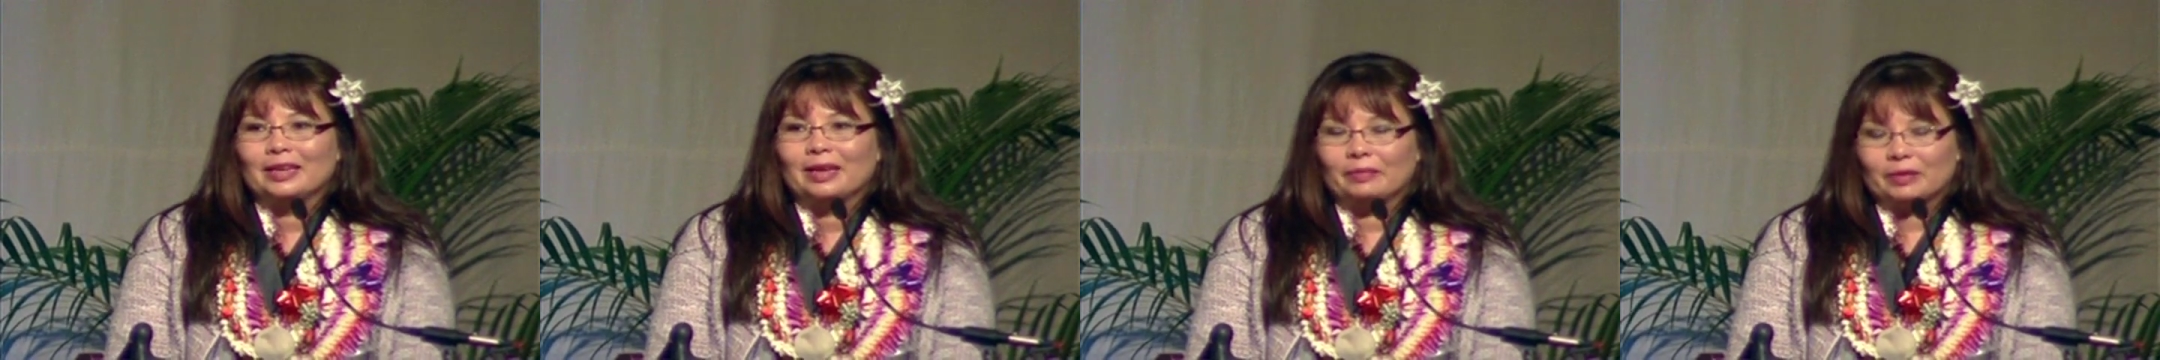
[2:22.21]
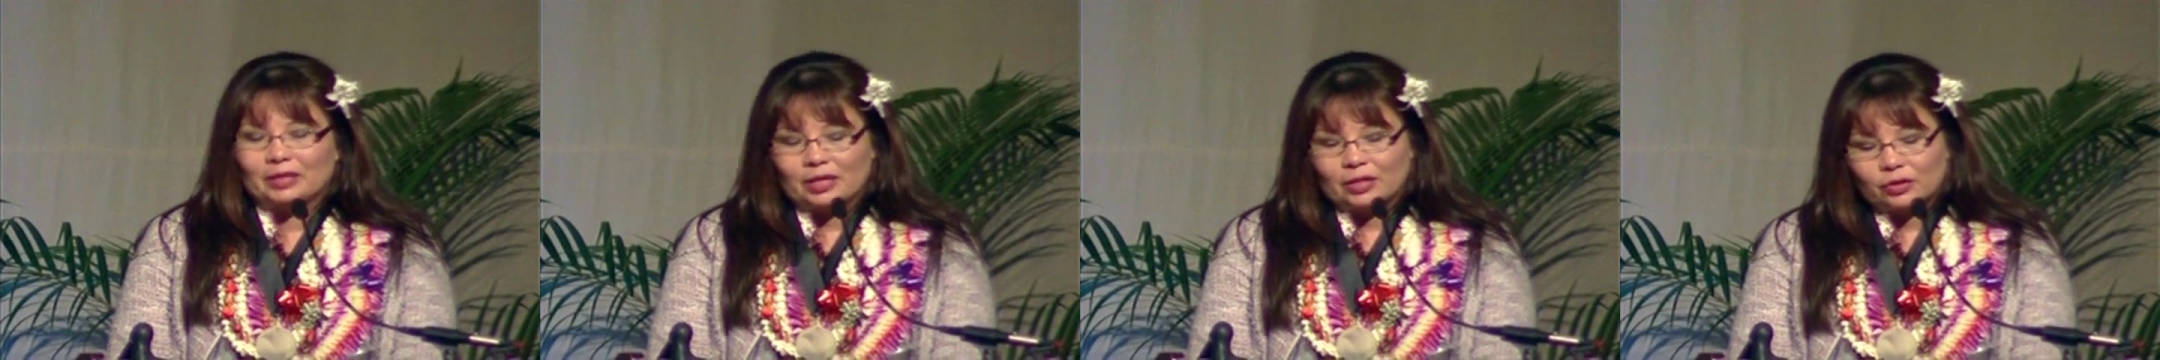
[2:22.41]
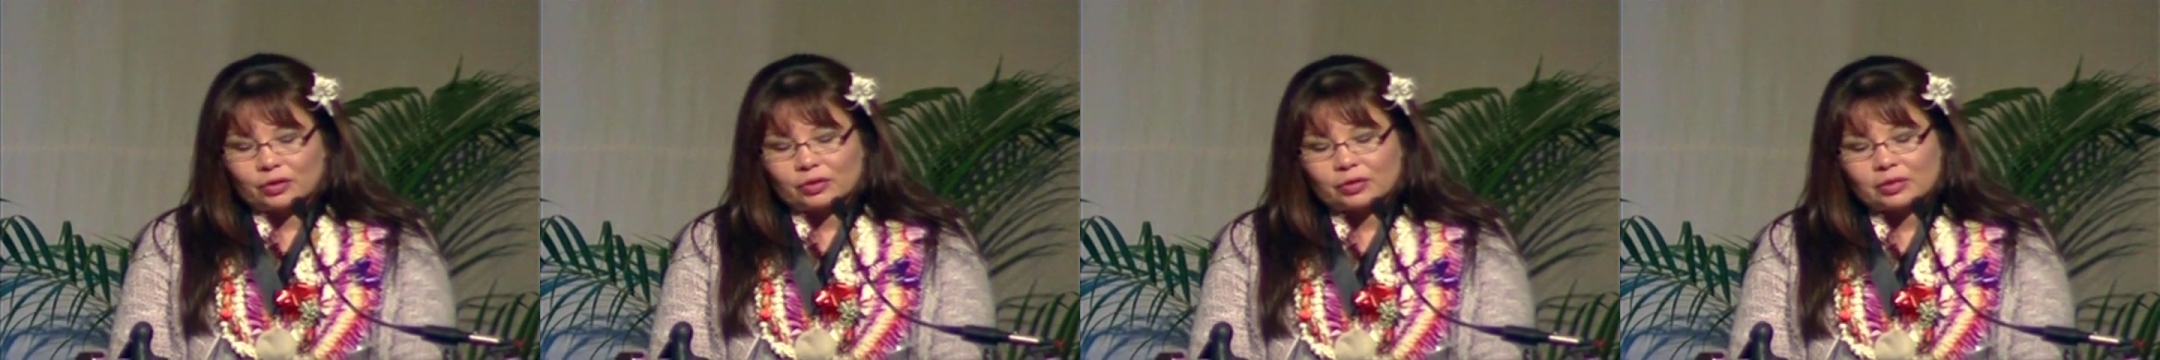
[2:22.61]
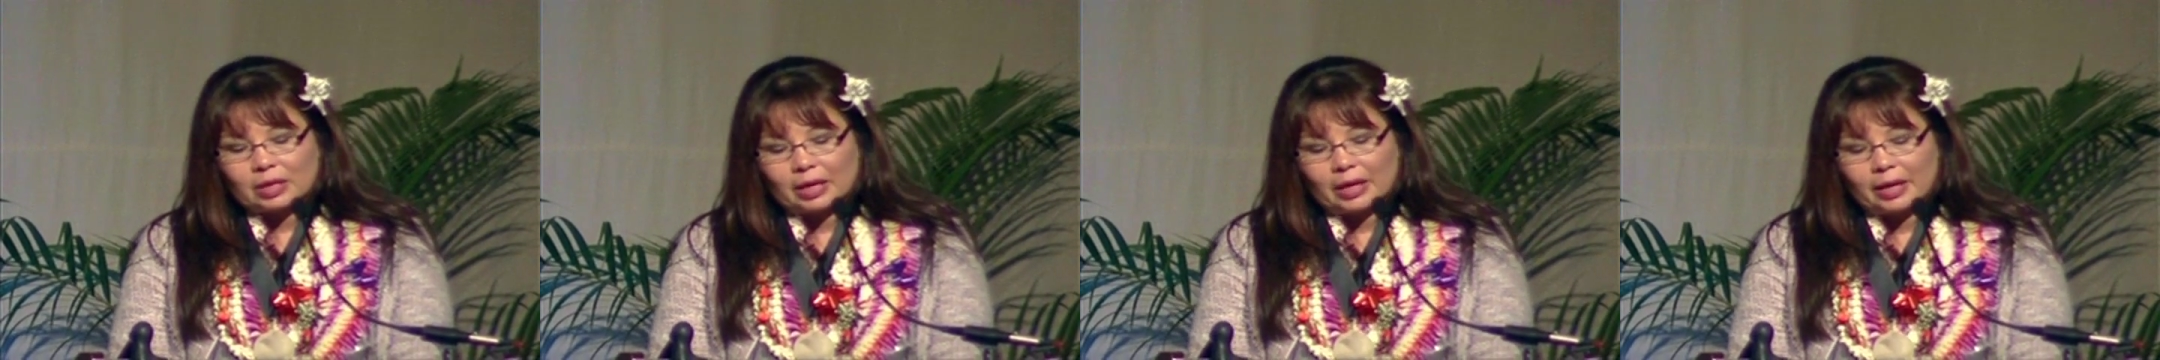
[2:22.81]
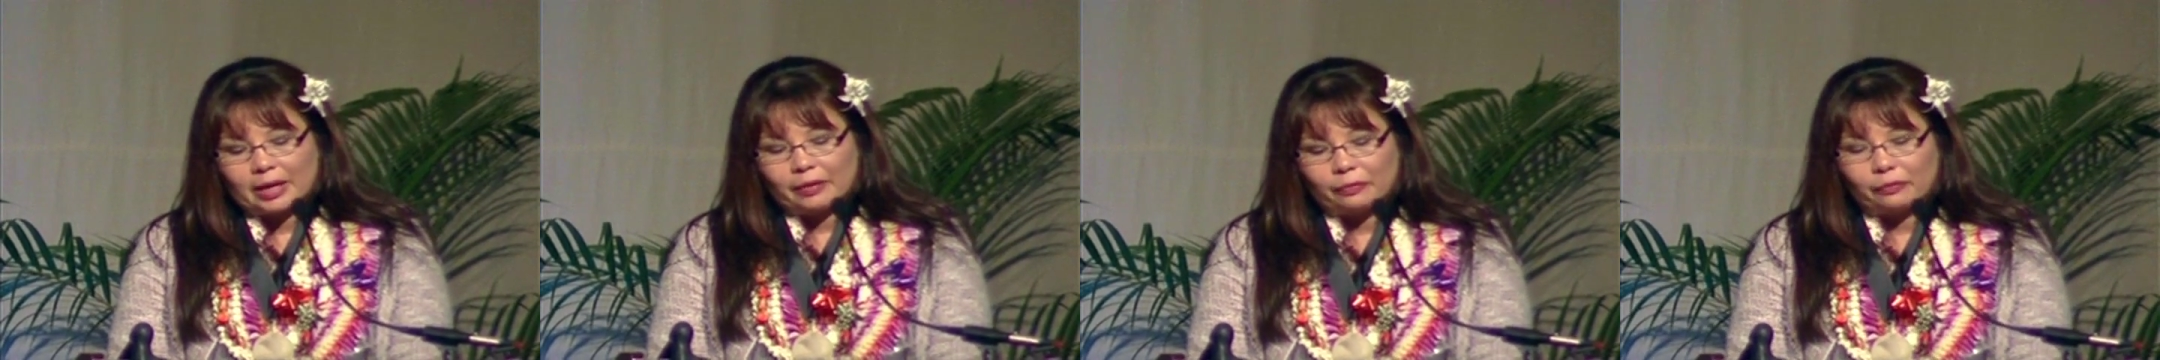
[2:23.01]
And teachers
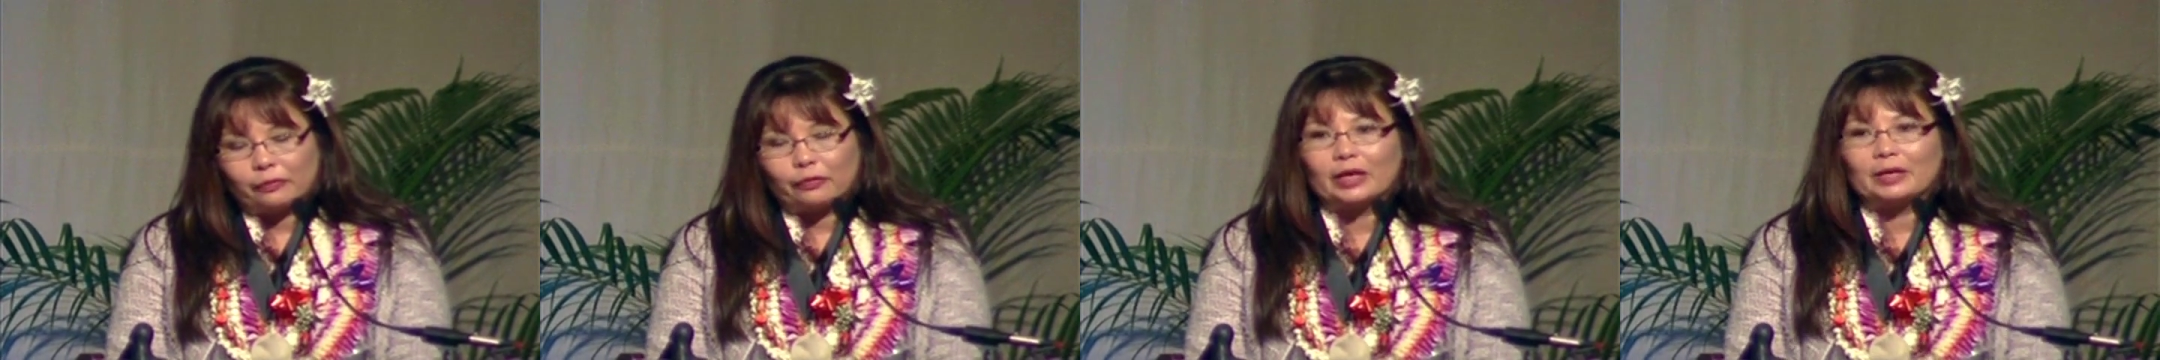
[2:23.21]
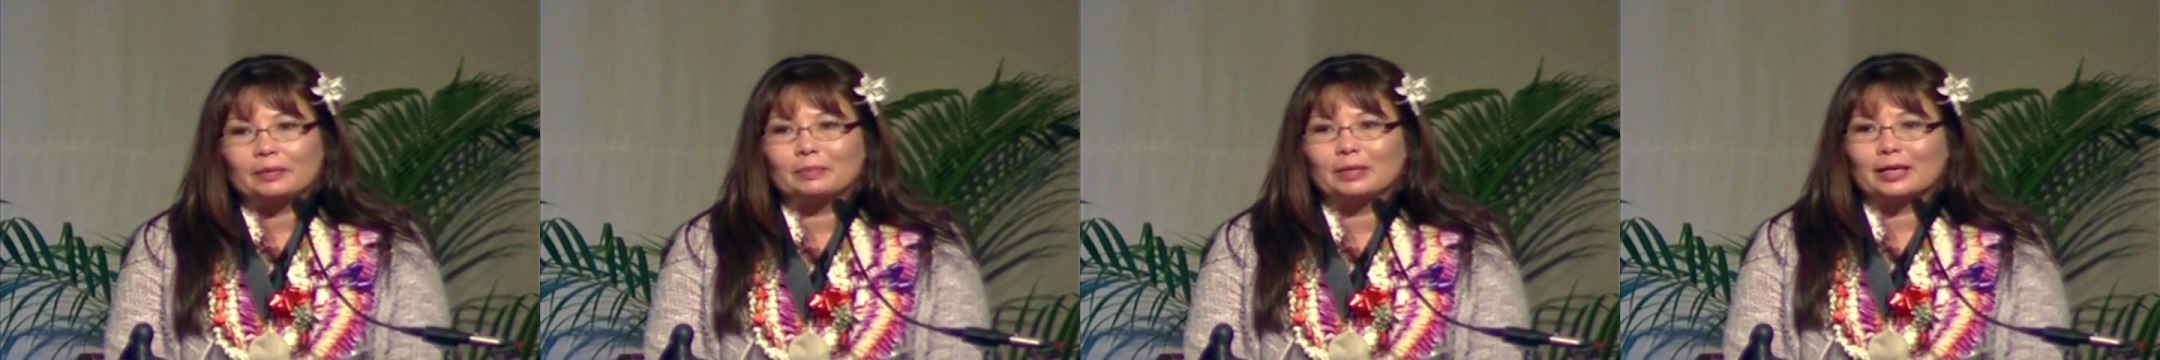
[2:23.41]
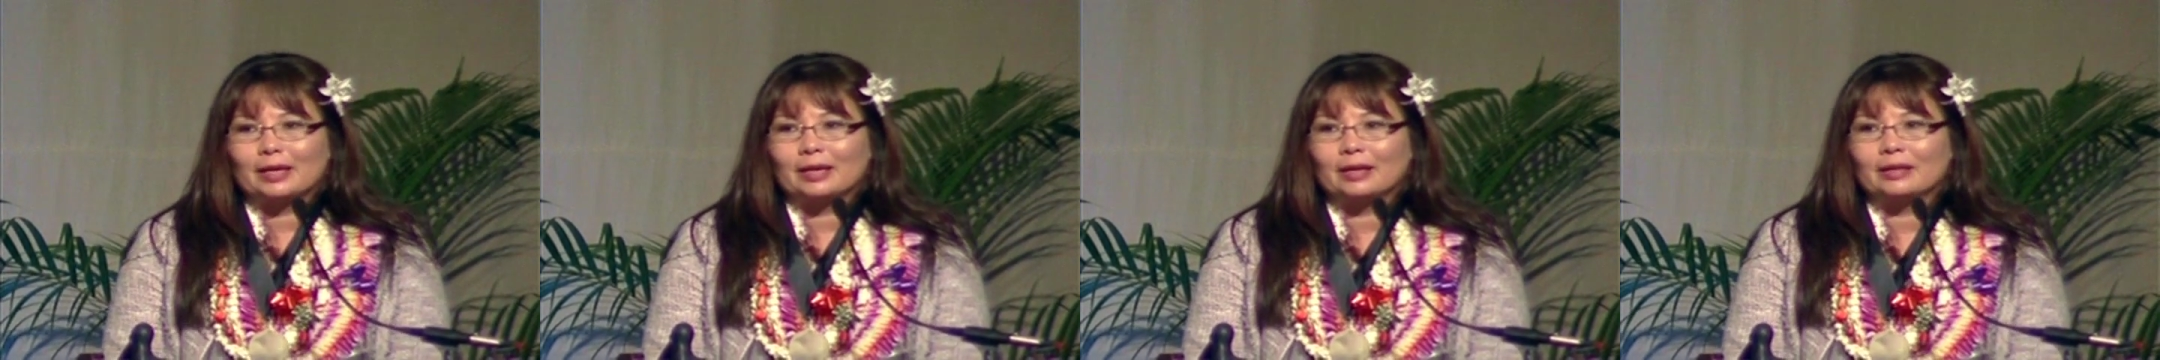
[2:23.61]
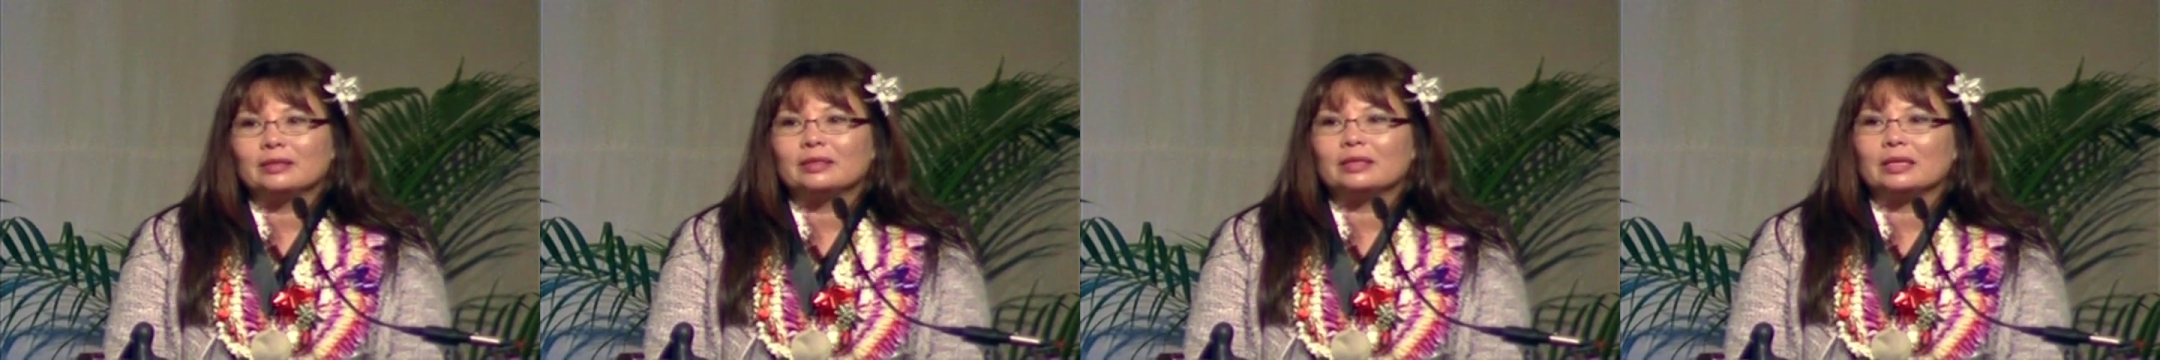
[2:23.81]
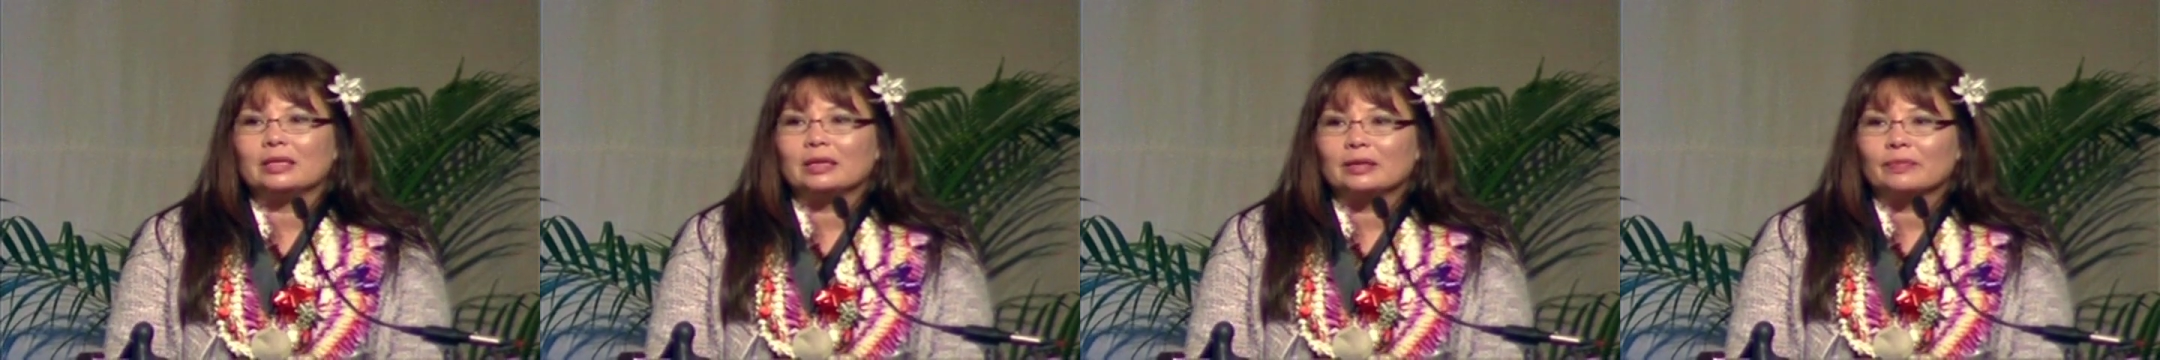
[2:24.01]
like Fred
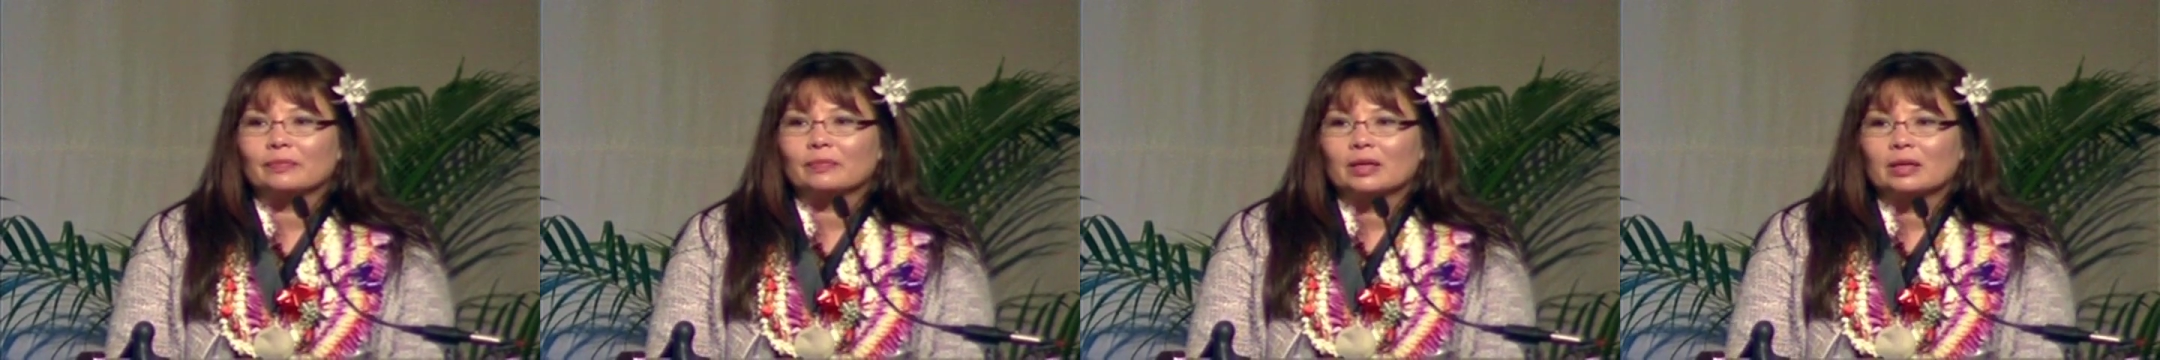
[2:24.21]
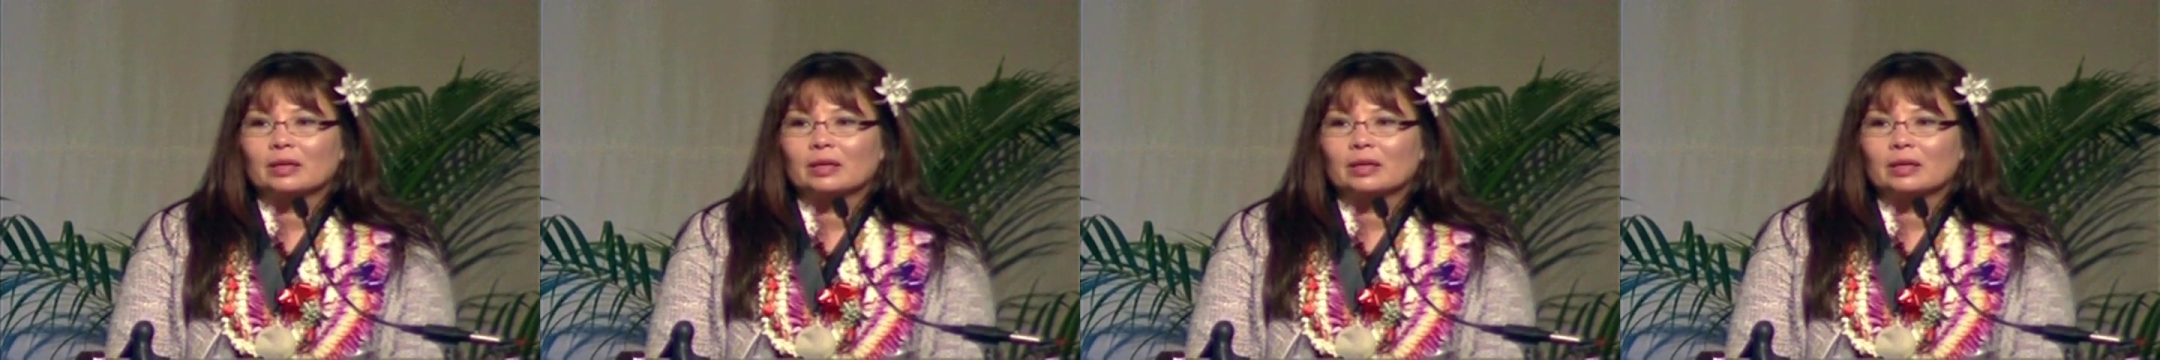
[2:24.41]
McKenzie,